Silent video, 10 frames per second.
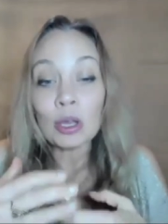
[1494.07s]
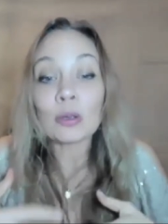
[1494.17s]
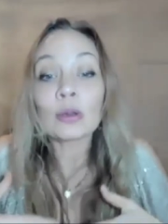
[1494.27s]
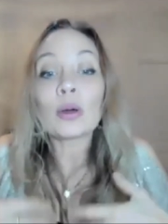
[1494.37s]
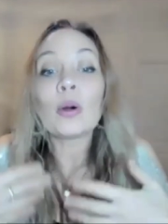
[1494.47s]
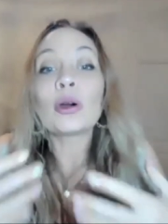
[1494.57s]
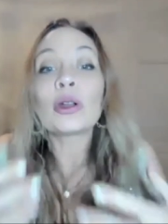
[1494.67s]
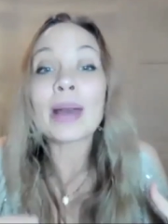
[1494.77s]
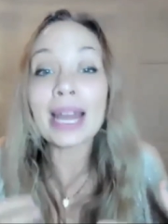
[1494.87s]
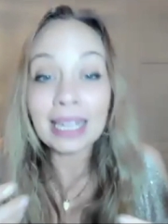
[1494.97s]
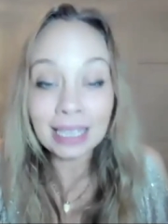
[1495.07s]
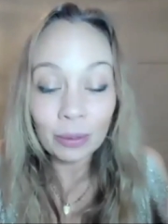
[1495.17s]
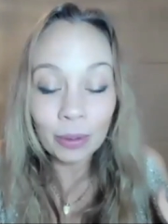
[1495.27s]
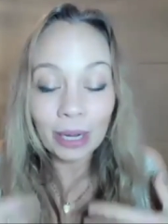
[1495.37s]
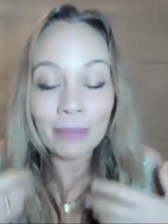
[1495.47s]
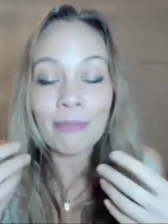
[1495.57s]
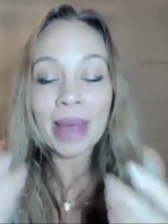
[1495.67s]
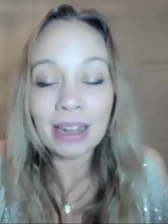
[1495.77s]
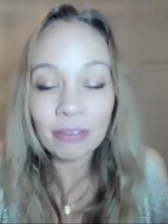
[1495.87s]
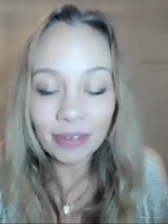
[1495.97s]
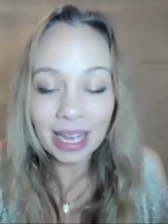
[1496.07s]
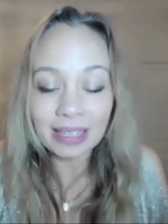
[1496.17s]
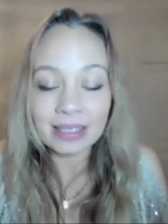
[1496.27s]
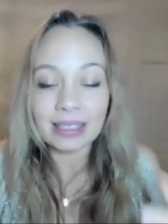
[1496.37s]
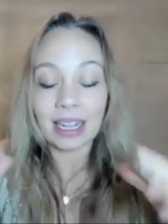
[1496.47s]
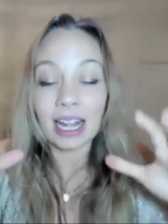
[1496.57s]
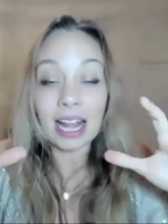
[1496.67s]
You'll automatically want to manifest